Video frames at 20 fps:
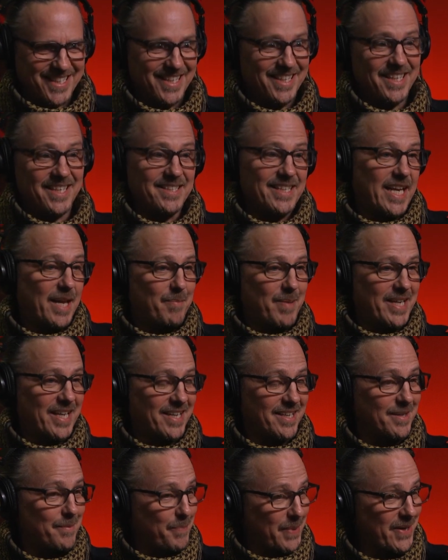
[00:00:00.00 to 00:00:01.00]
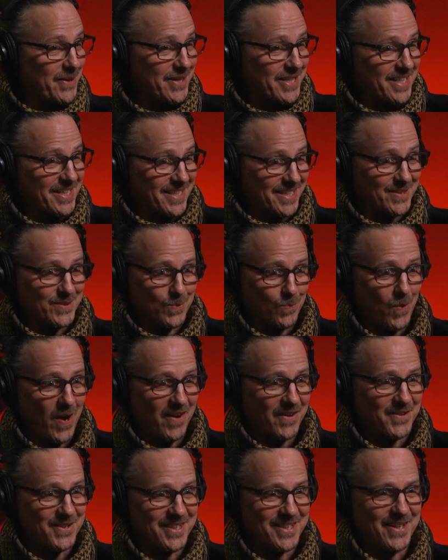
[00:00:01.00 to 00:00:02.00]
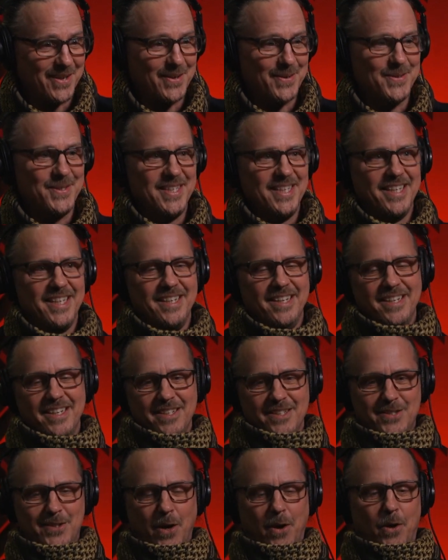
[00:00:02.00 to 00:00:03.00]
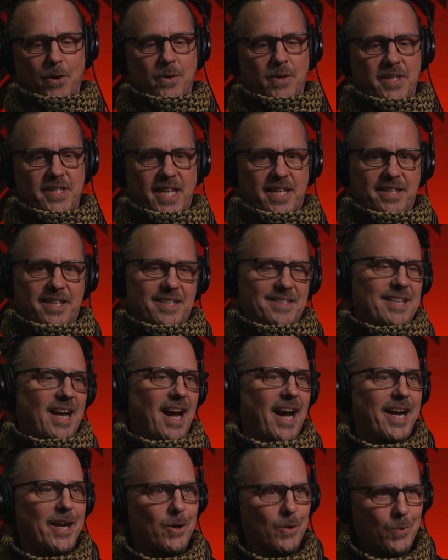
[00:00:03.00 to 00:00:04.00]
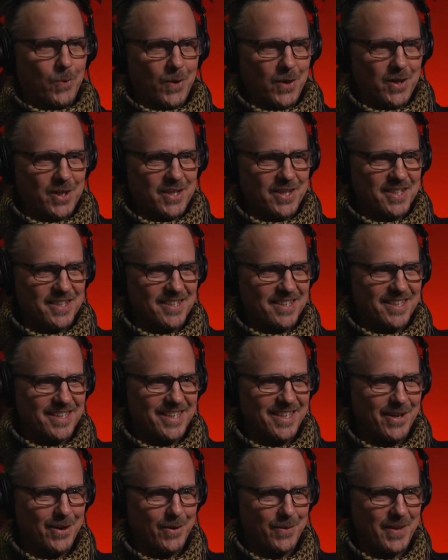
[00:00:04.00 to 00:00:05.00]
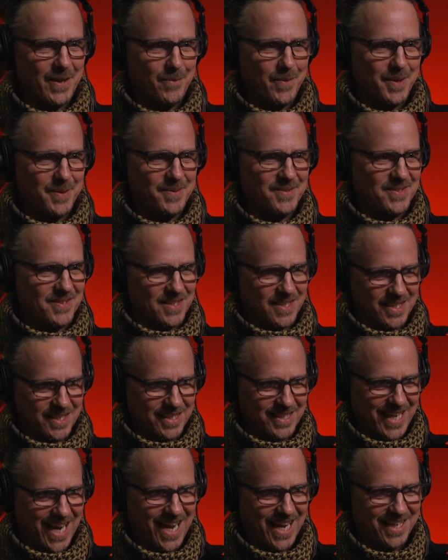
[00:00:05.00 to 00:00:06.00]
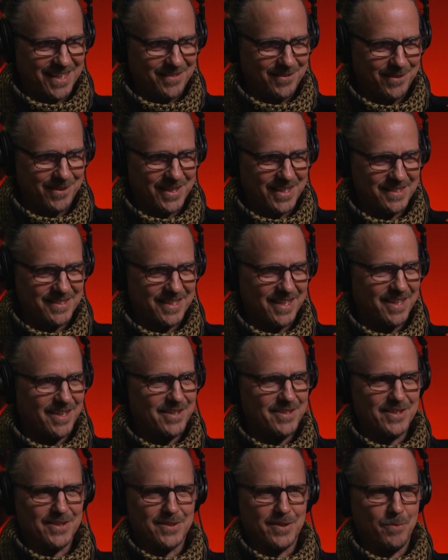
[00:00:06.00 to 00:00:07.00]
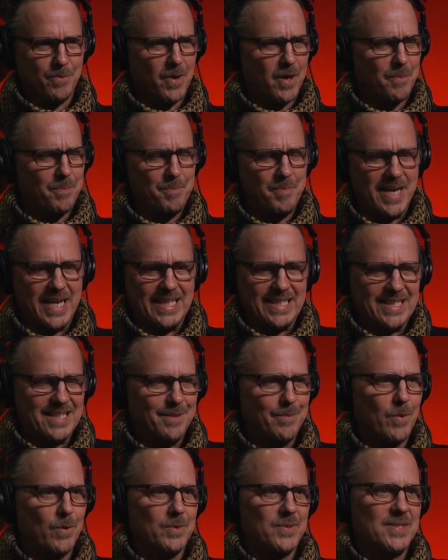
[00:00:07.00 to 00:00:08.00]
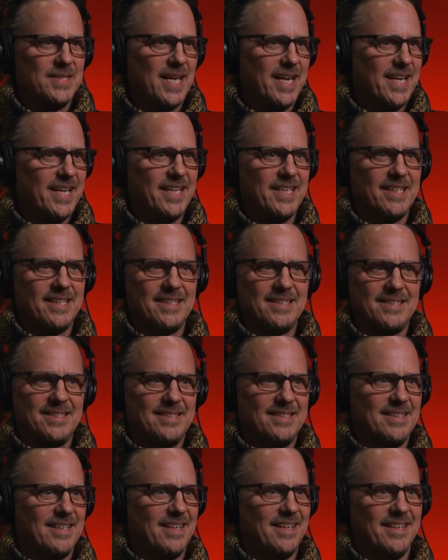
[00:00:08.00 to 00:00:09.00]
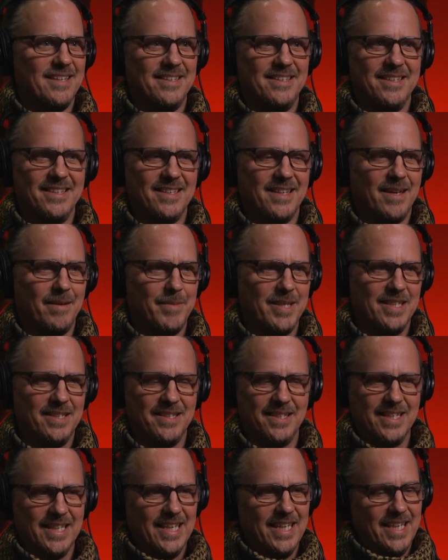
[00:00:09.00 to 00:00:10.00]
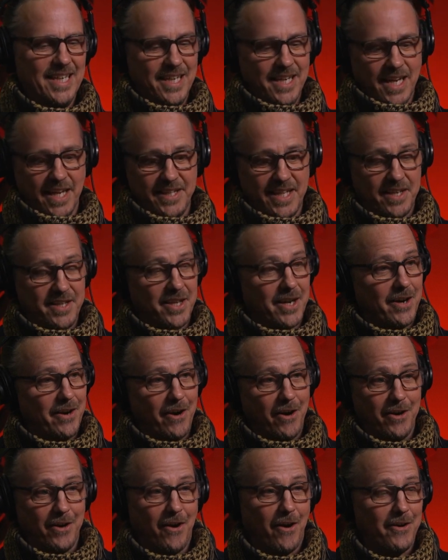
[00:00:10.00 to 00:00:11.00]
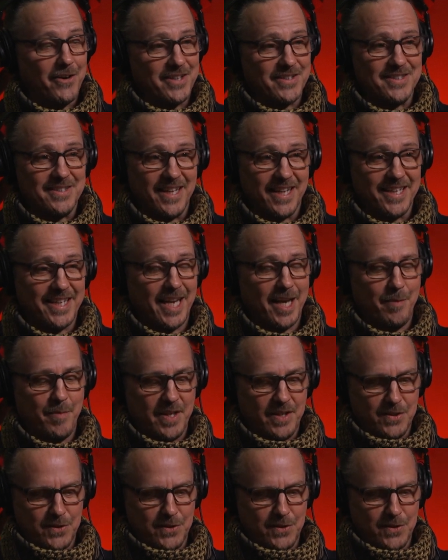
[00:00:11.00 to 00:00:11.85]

And then keeping it period as well, So, and then the tile work, that we got for in there, just amazing mosaics. And I mean, and then our artists that came in.